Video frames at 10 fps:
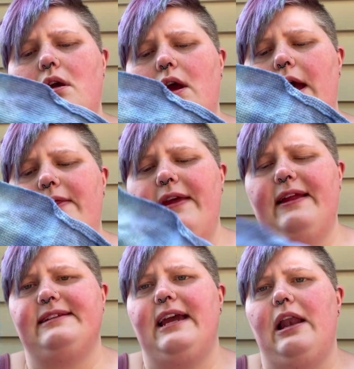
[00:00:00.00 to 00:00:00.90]
I think
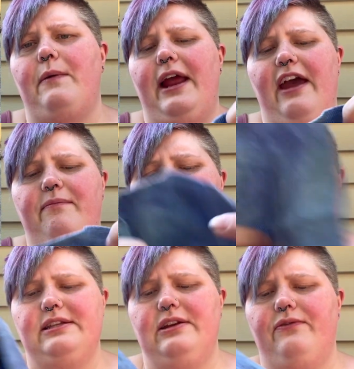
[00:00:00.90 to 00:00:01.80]
that's kind of what I have
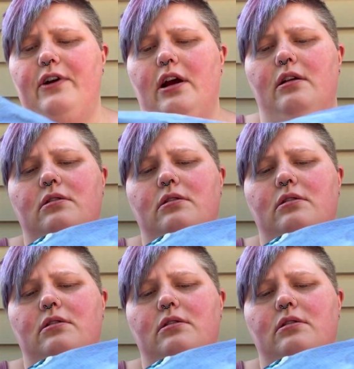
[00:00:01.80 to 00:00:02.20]
planned so far.